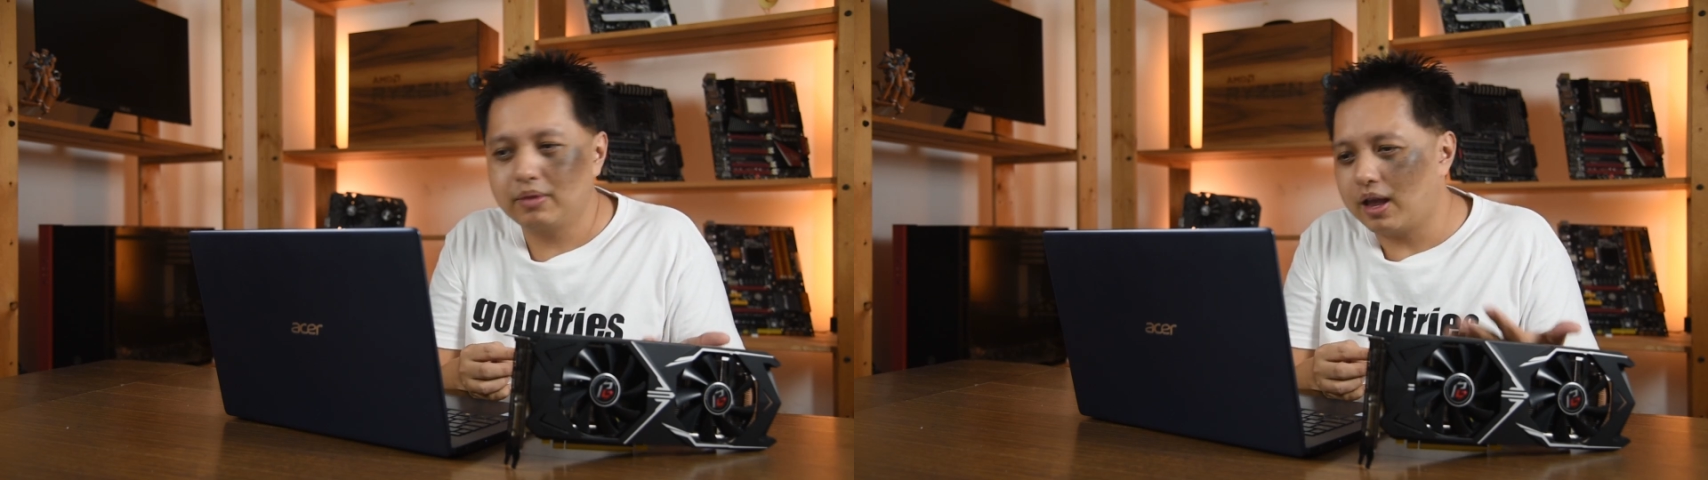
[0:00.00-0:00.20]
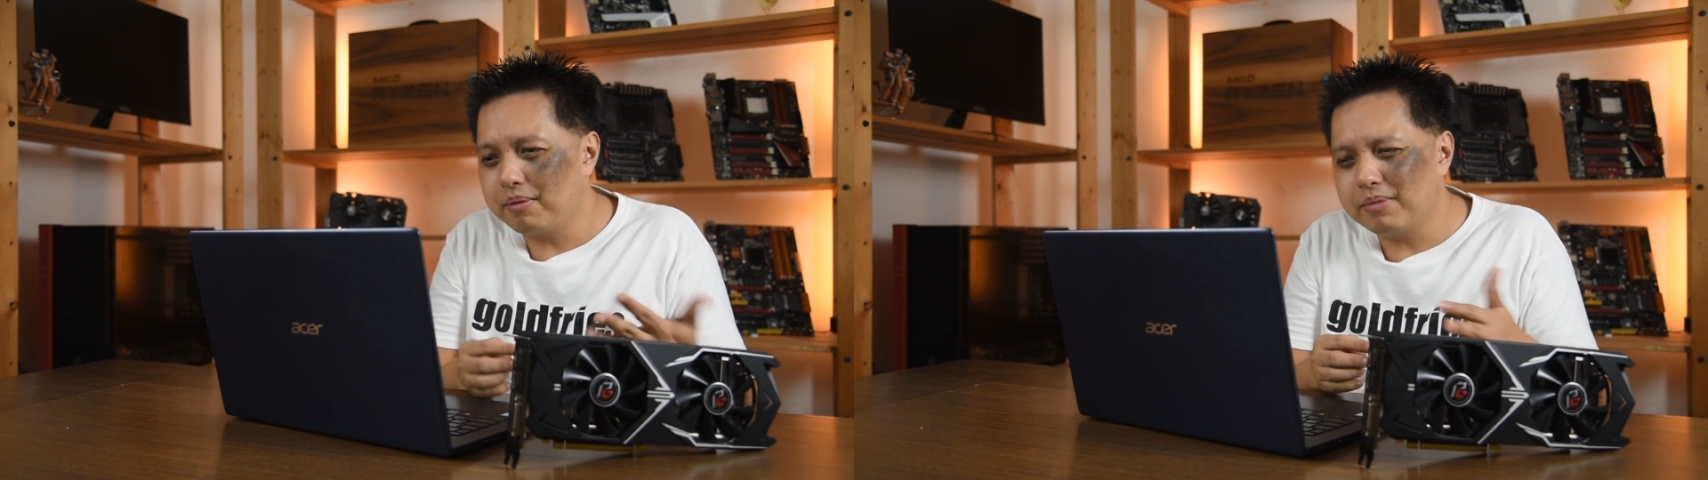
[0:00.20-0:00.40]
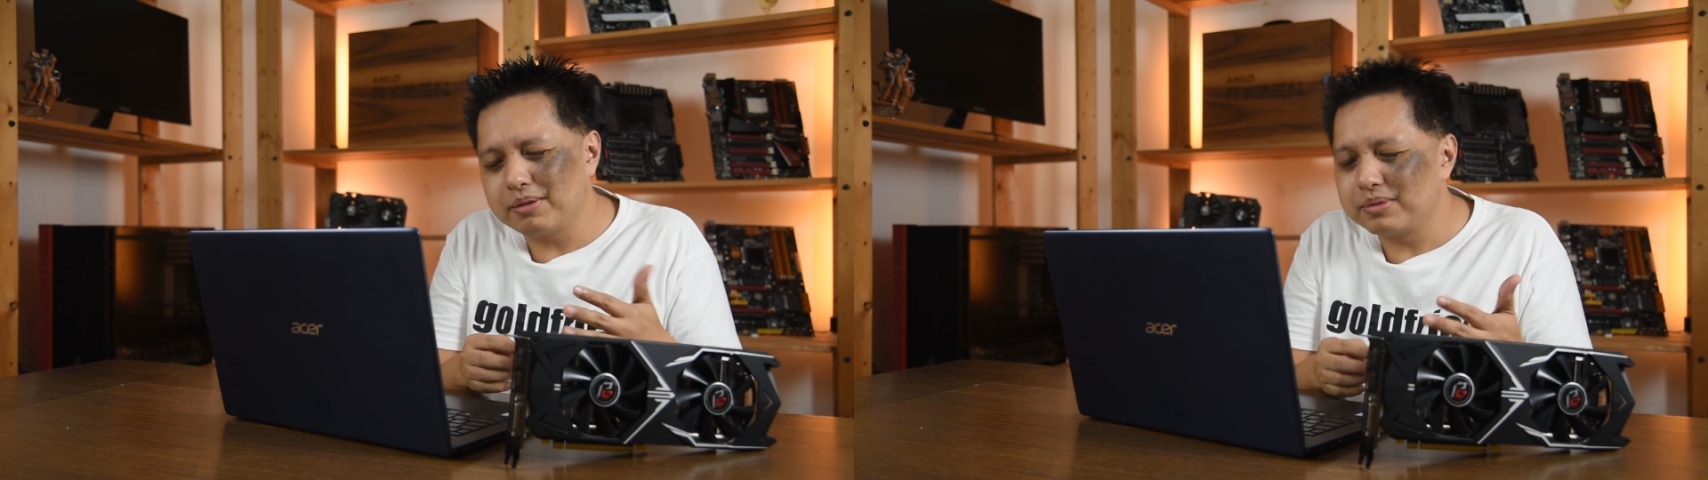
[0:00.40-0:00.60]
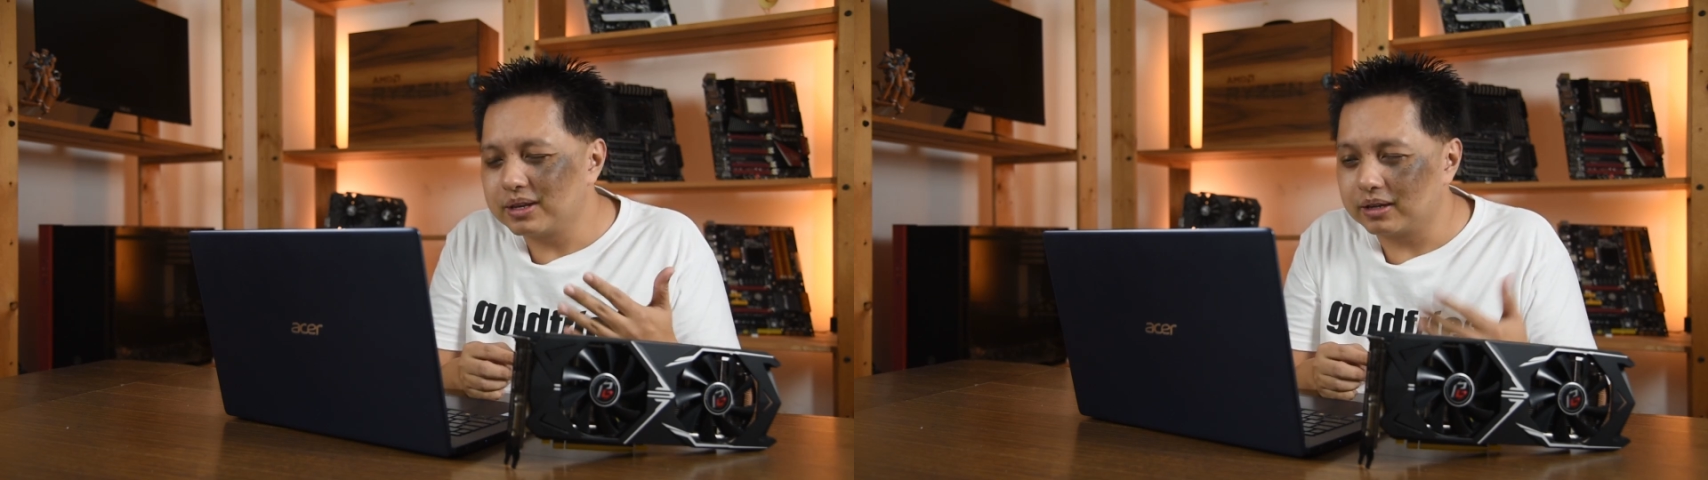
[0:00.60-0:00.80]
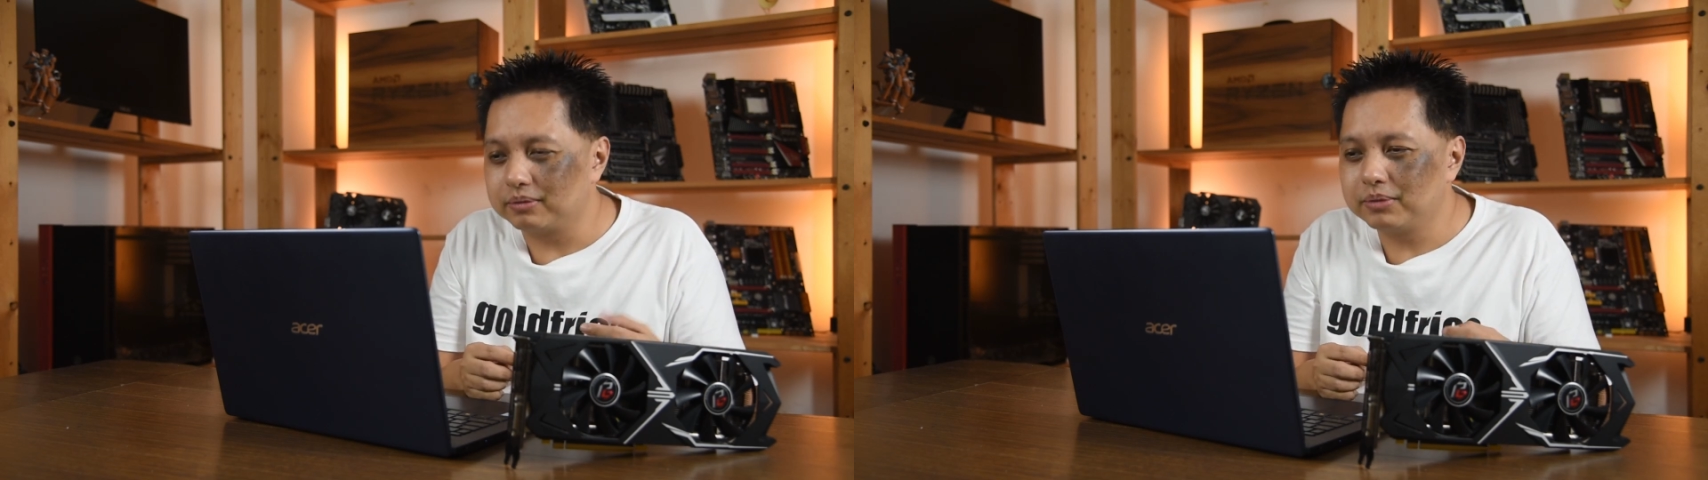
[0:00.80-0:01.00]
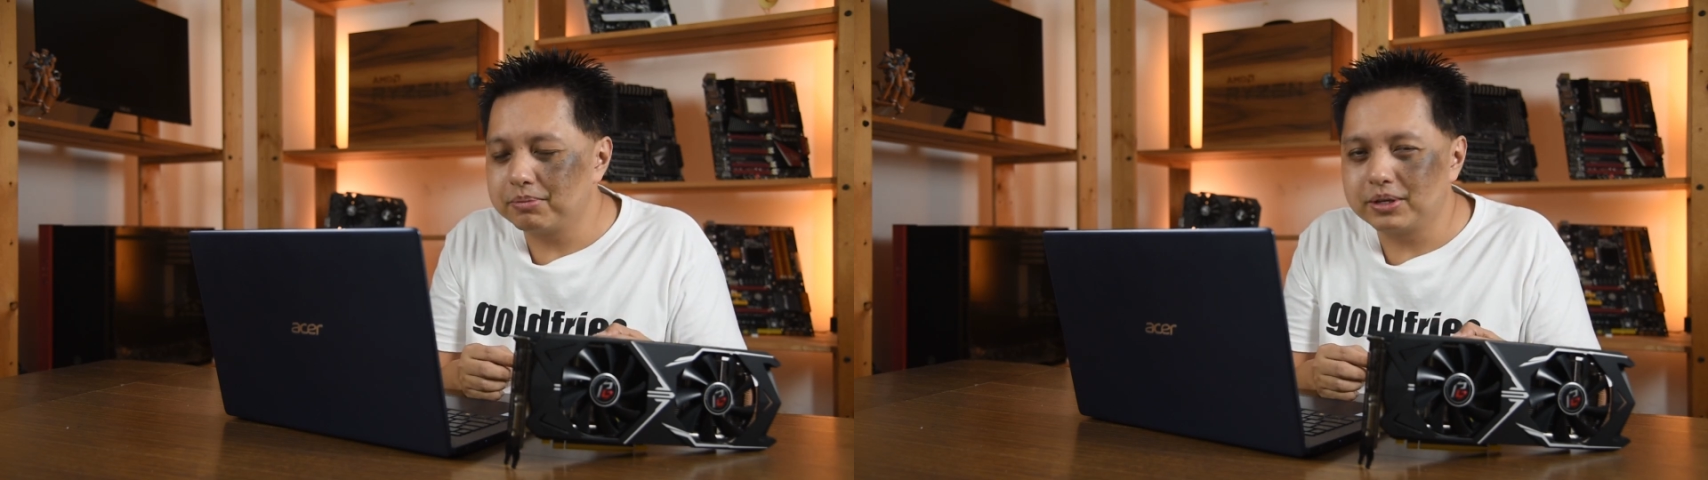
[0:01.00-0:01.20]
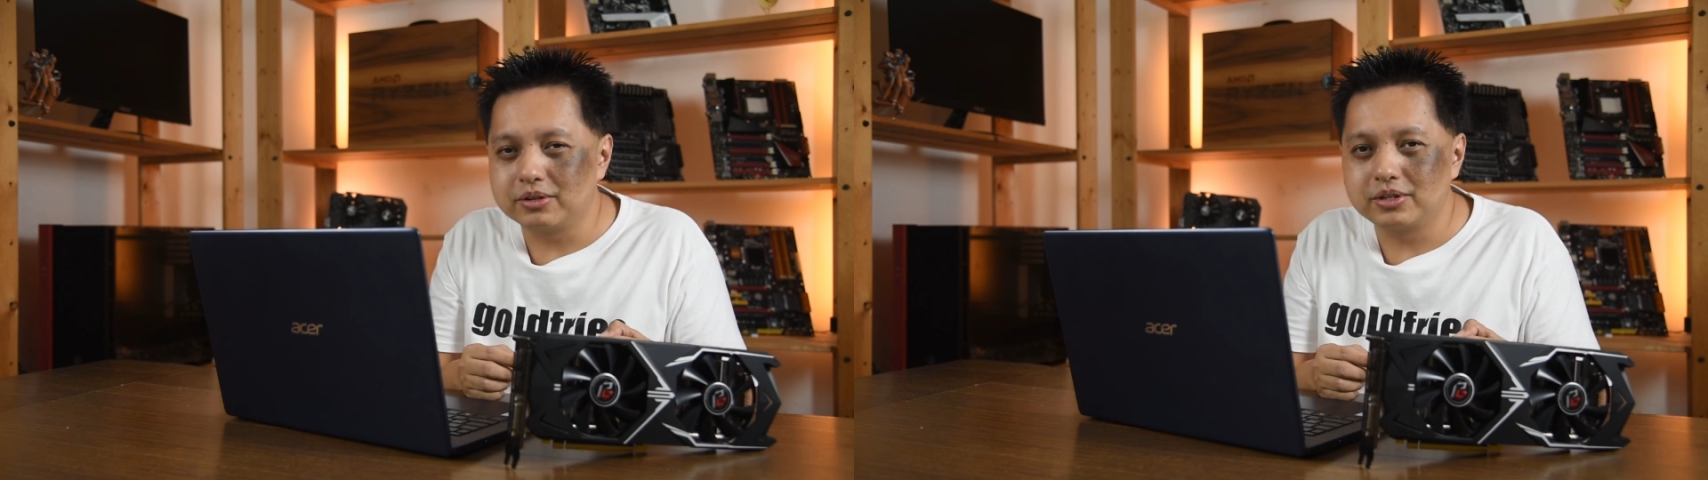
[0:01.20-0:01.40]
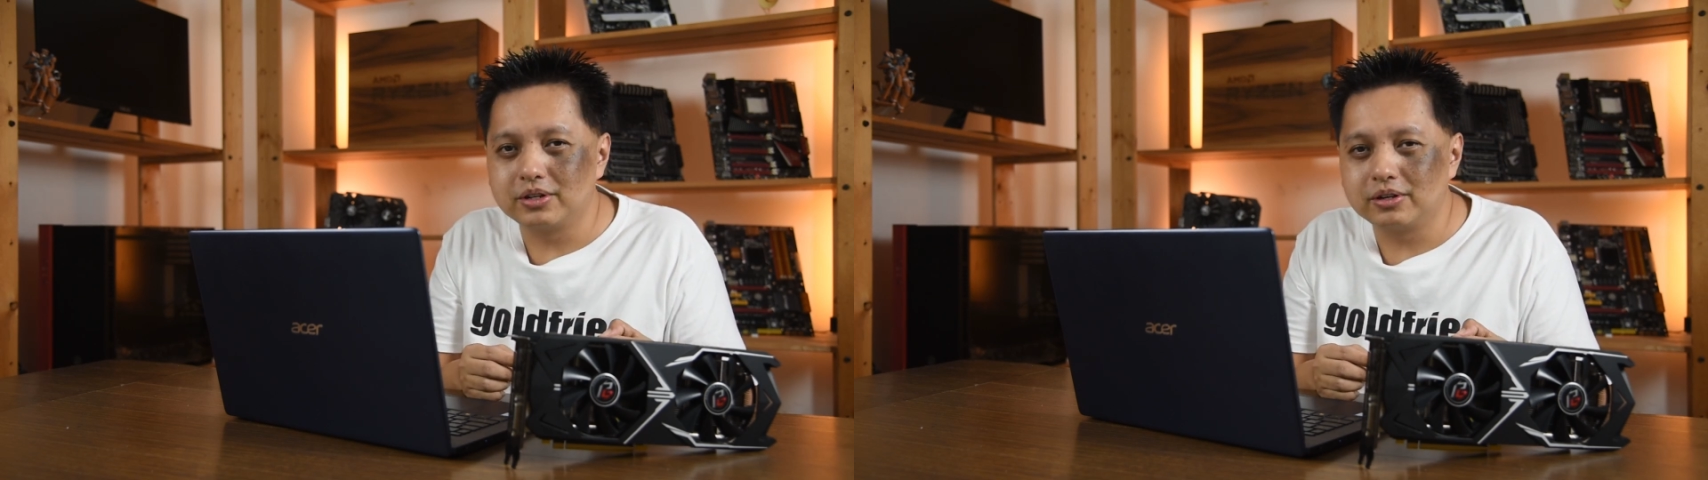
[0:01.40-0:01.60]
I might be might be
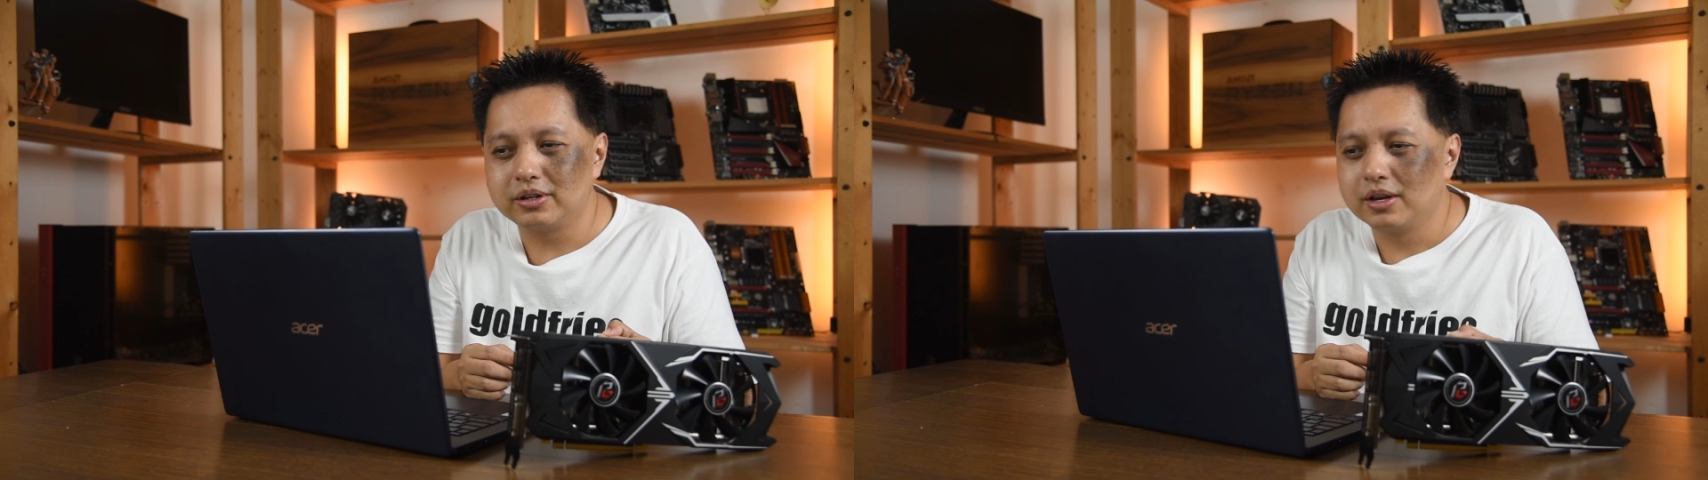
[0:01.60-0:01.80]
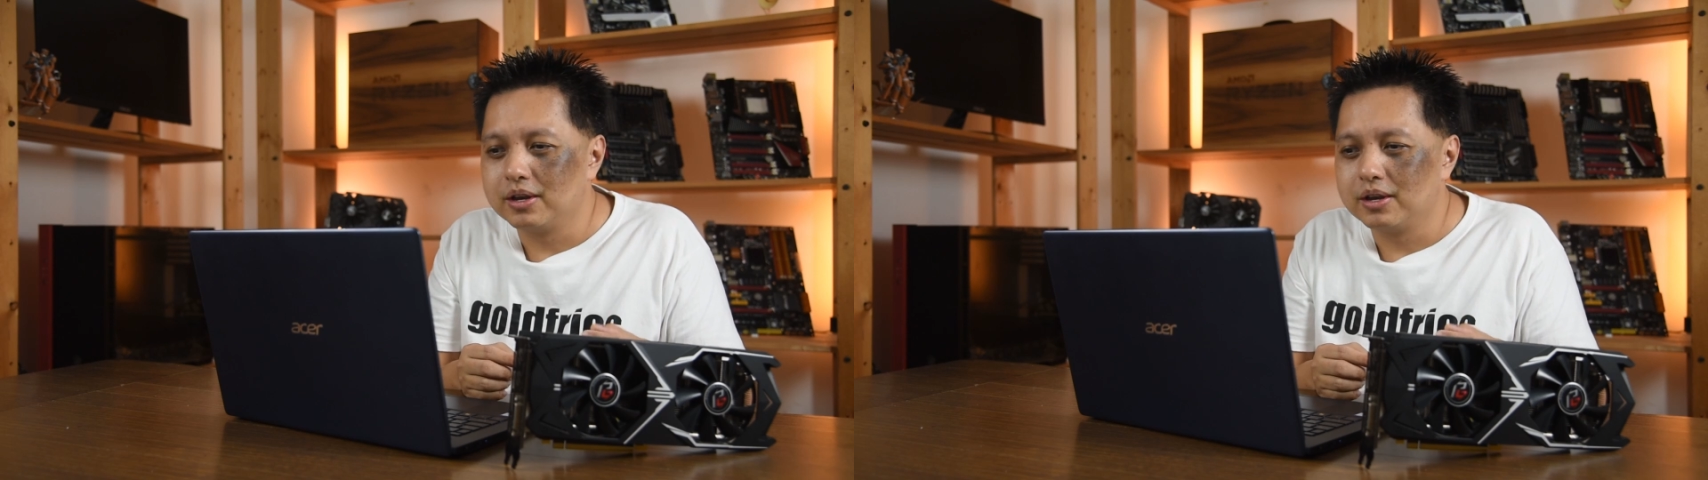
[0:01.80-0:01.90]
considered.